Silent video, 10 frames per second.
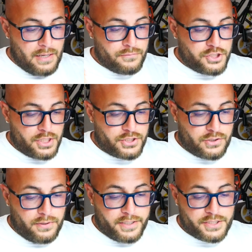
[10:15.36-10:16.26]
I'm just
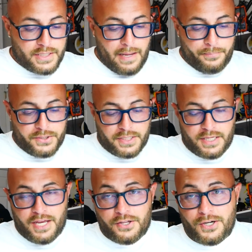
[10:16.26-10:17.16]
going to slap it
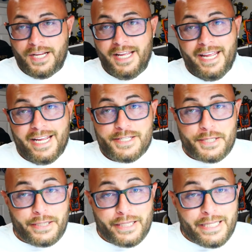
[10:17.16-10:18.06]
together. It's
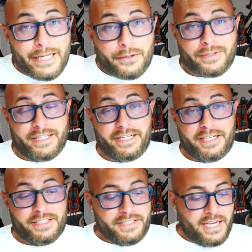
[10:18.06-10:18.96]
literally going
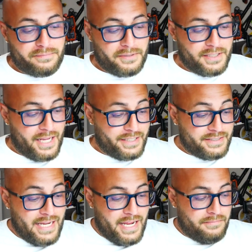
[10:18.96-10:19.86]
to take me like
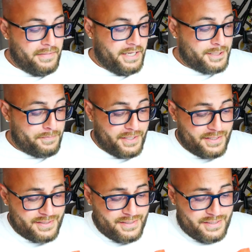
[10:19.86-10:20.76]
10 minutes
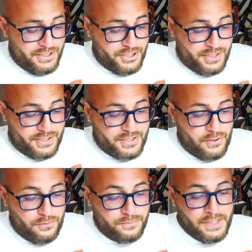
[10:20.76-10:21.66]
because this is just
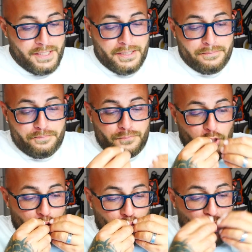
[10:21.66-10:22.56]
so
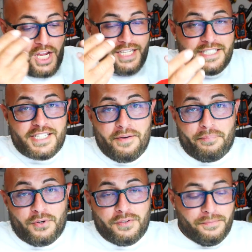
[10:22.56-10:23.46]

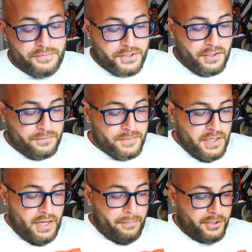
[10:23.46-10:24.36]
simple. So
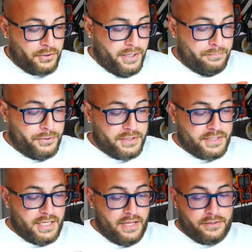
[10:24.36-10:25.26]
I'm going to go ahead and put it
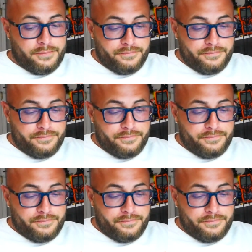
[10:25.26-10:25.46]
together,